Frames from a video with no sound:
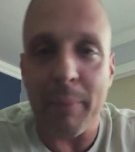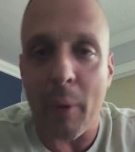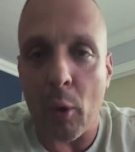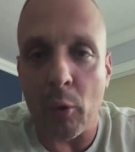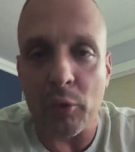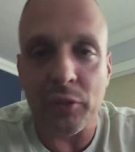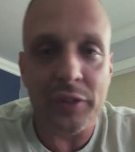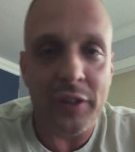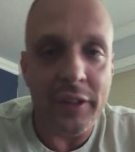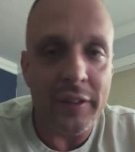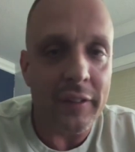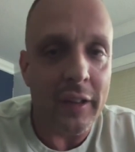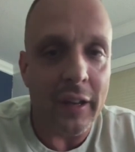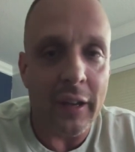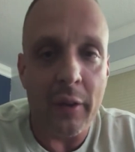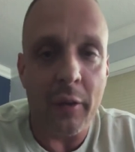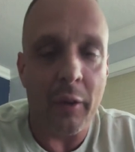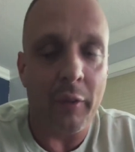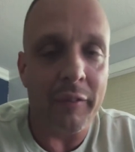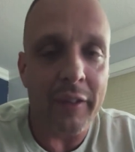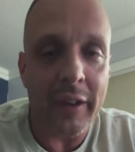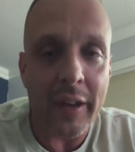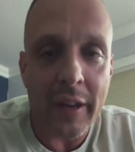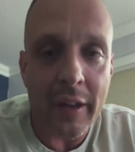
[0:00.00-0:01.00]
and posting the
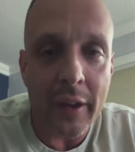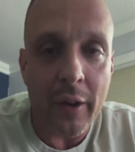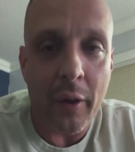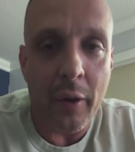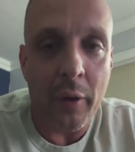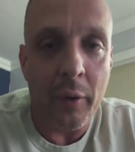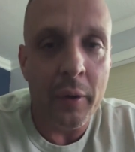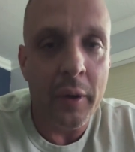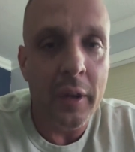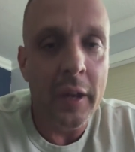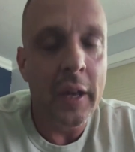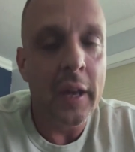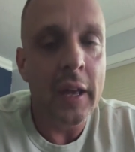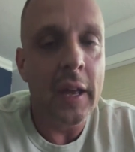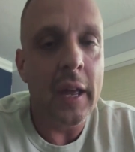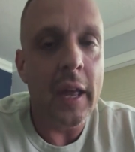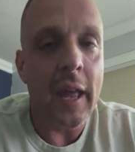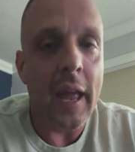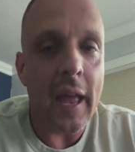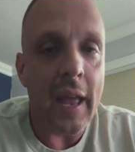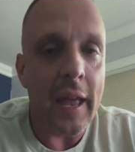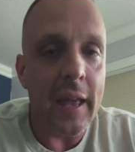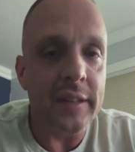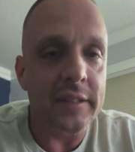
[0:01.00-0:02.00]
little video
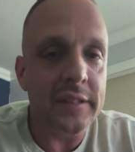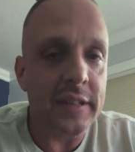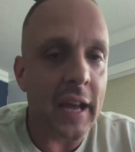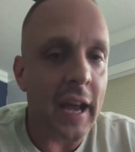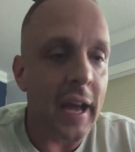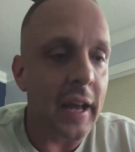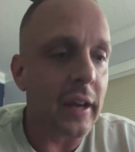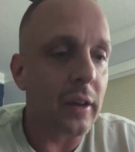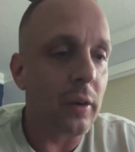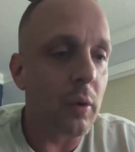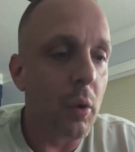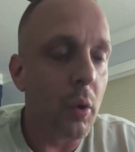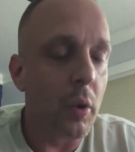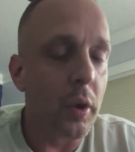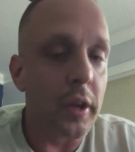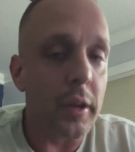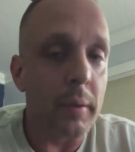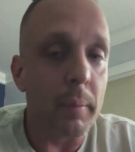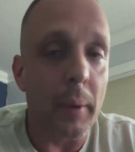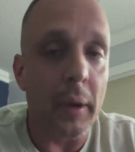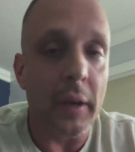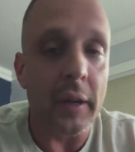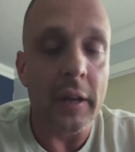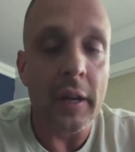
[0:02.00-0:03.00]
is kind of
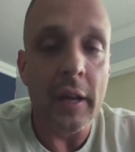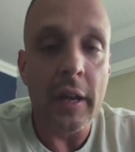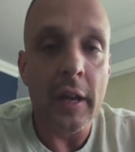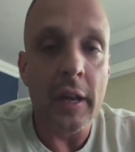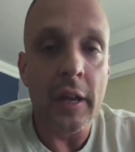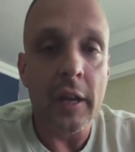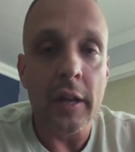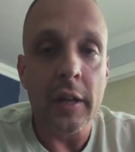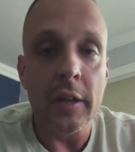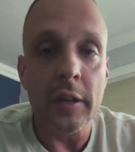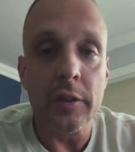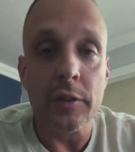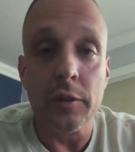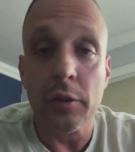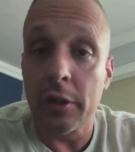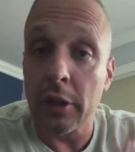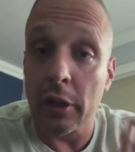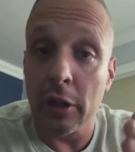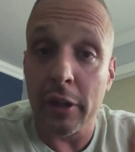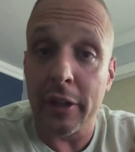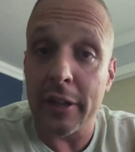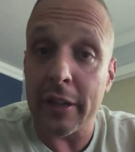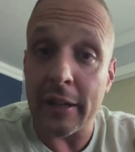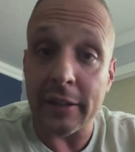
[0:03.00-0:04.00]
corny, but you
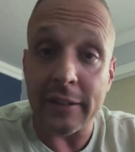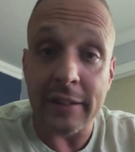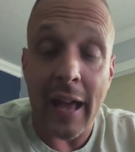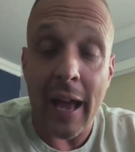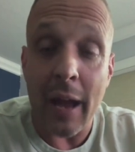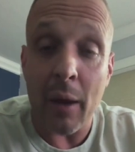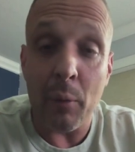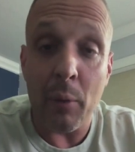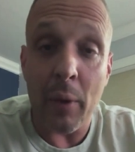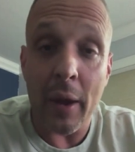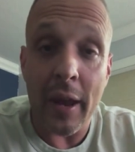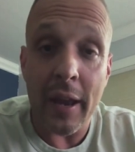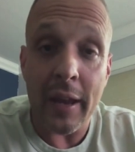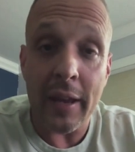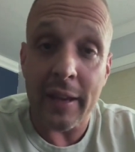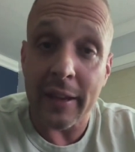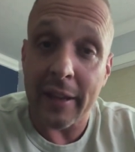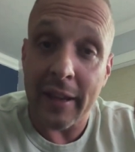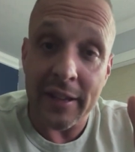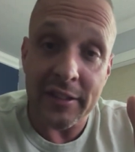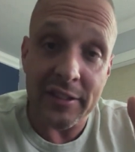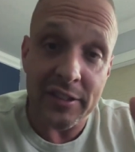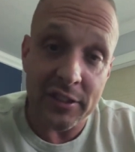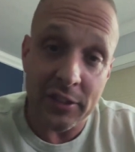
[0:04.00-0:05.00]
could look at it that way
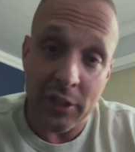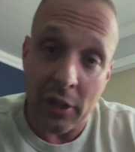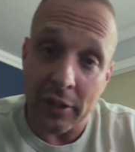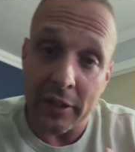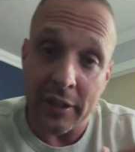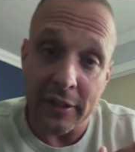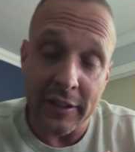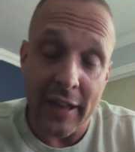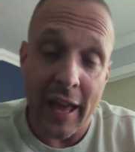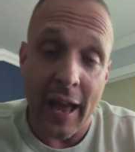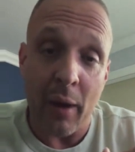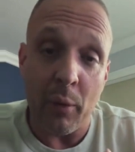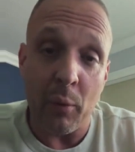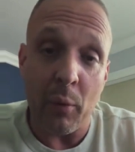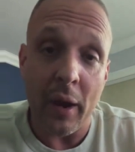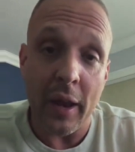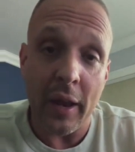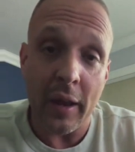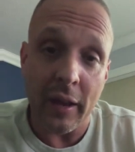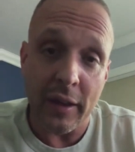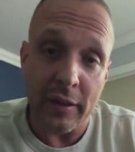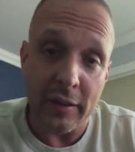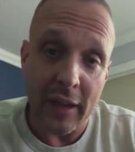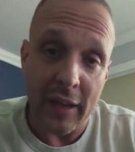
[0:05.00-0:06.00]
and get stuck in that
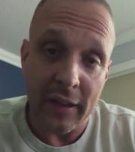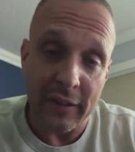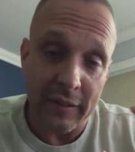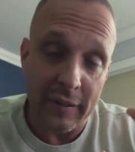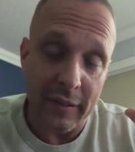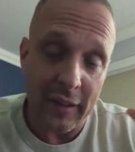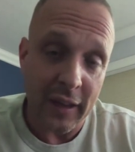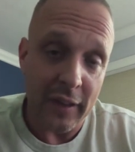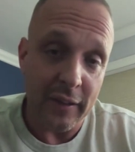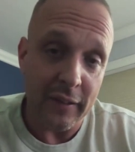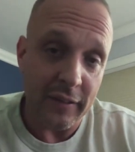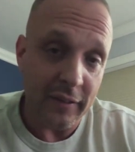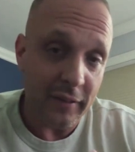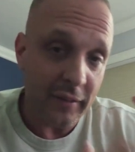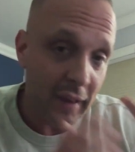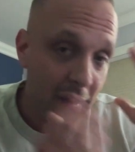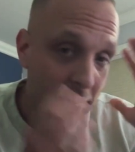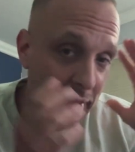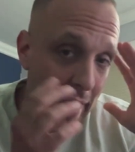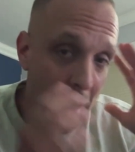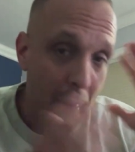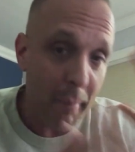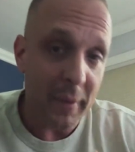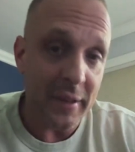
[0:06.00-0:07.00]
way,
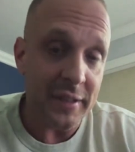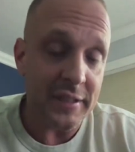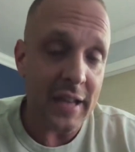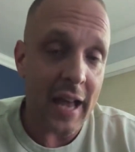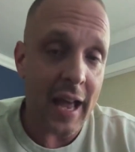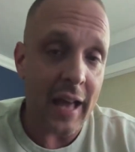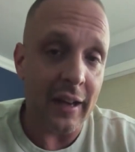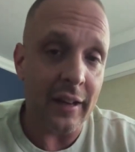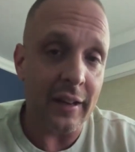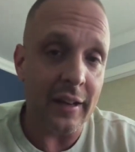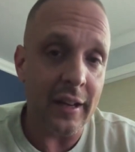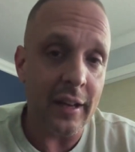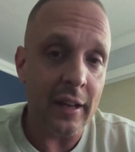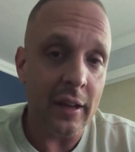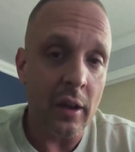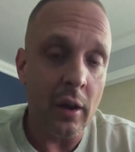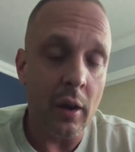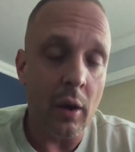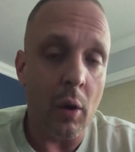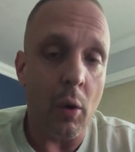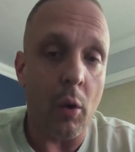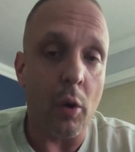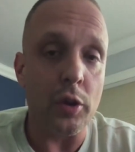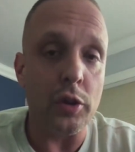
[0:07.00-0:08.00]
and that mentality,
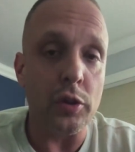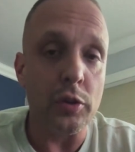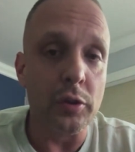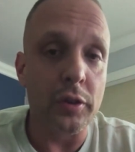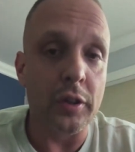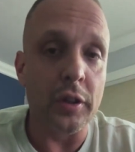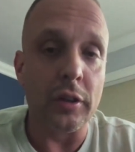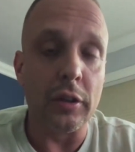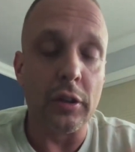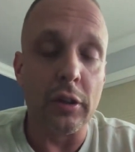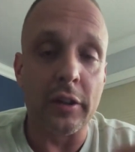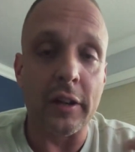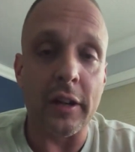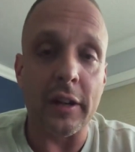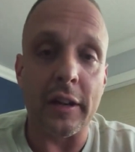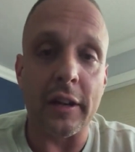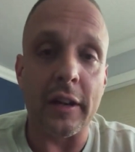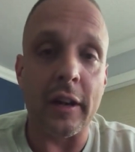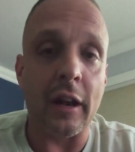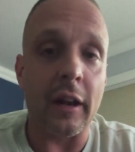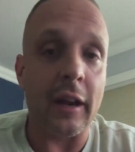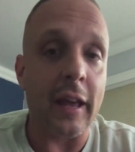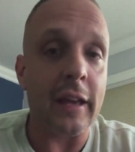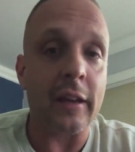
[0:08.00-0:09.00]
or you can look at
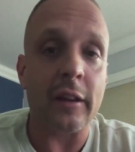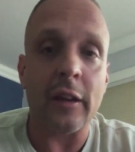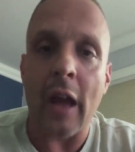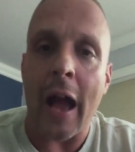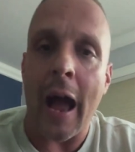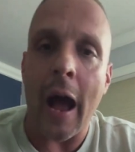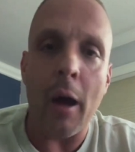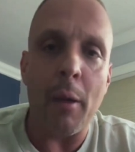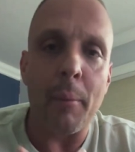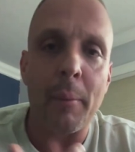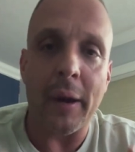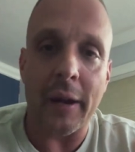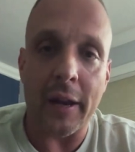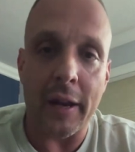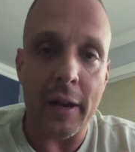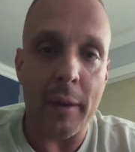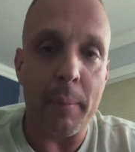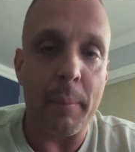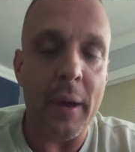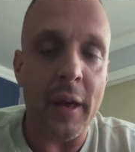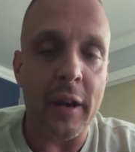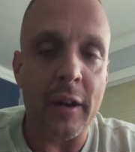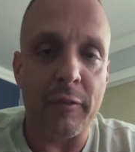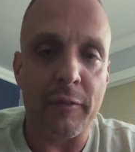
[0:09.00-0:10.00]
it like, how am I
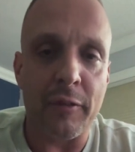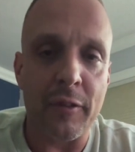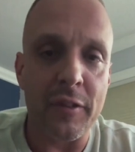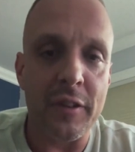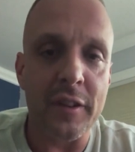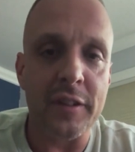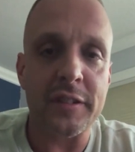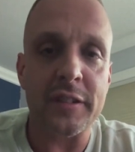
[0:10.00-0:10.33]
going to benefit